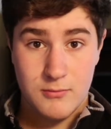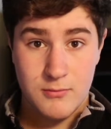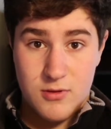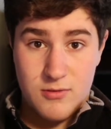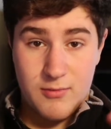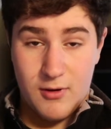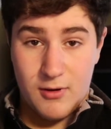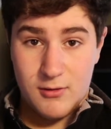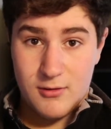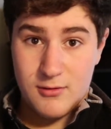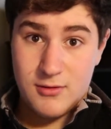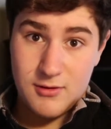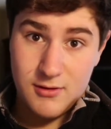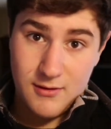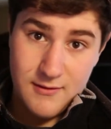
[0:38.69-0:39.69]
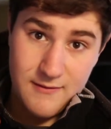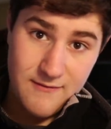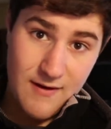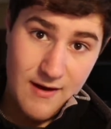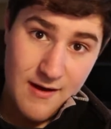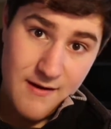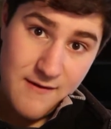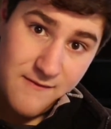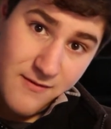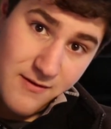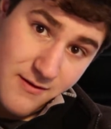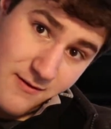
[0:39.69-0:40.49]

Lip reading: Spoilers in 5,